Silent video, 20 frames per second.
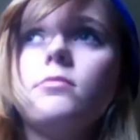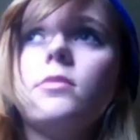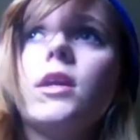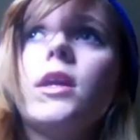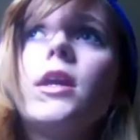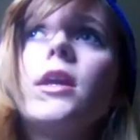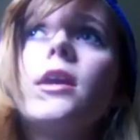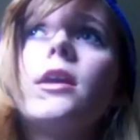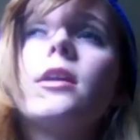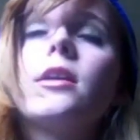
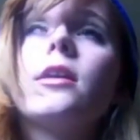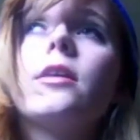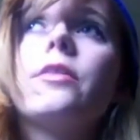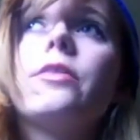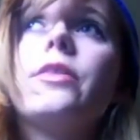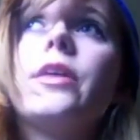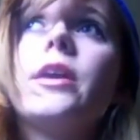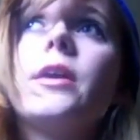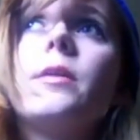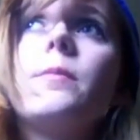and
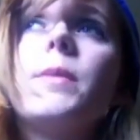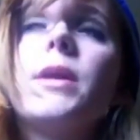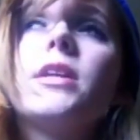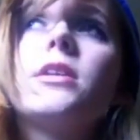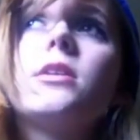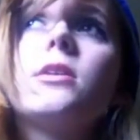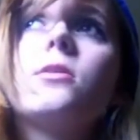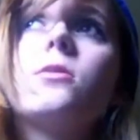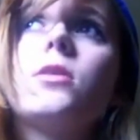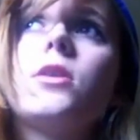they
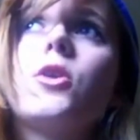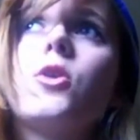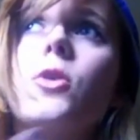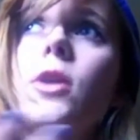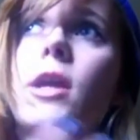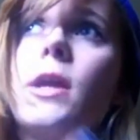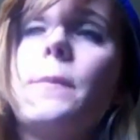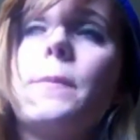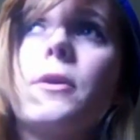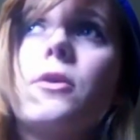basically are
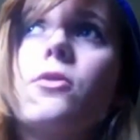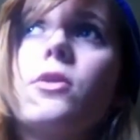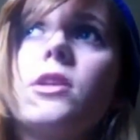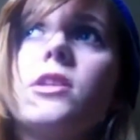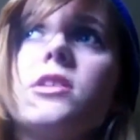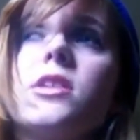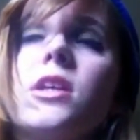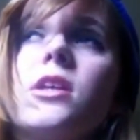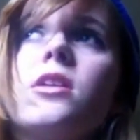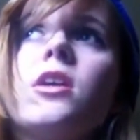
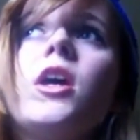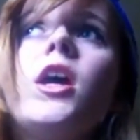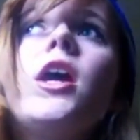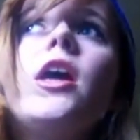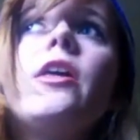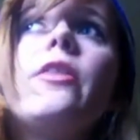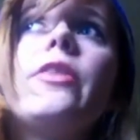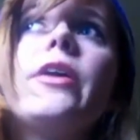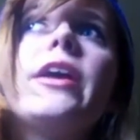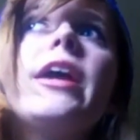hypocrites. Like,
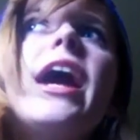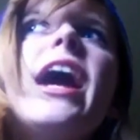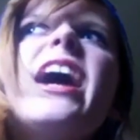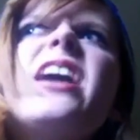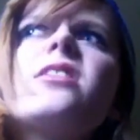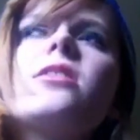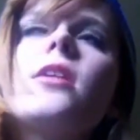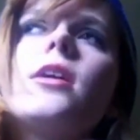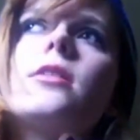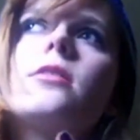they
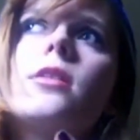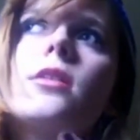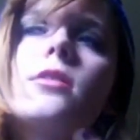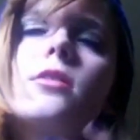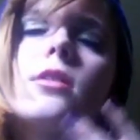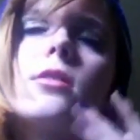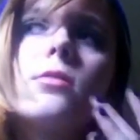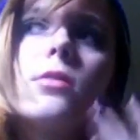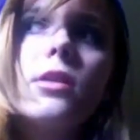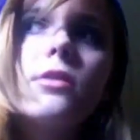act like that
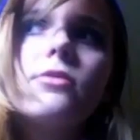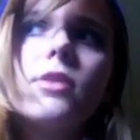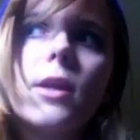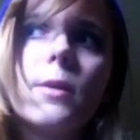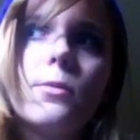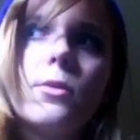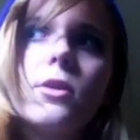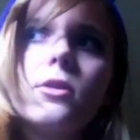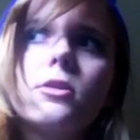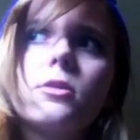they live
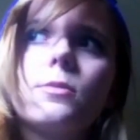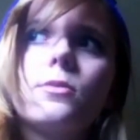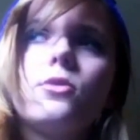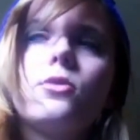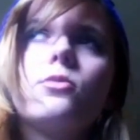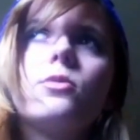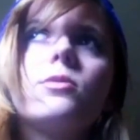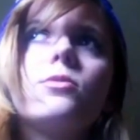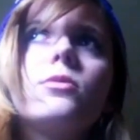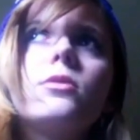that principle
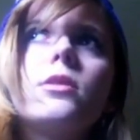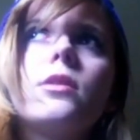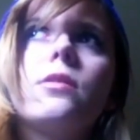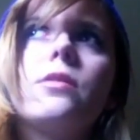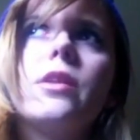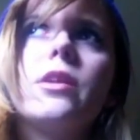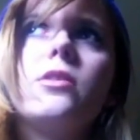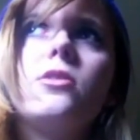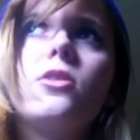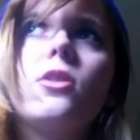when really
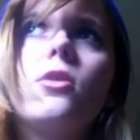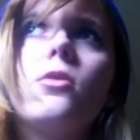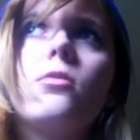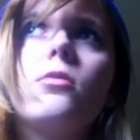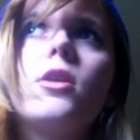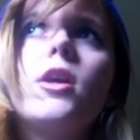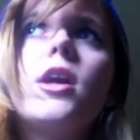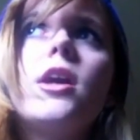they don't.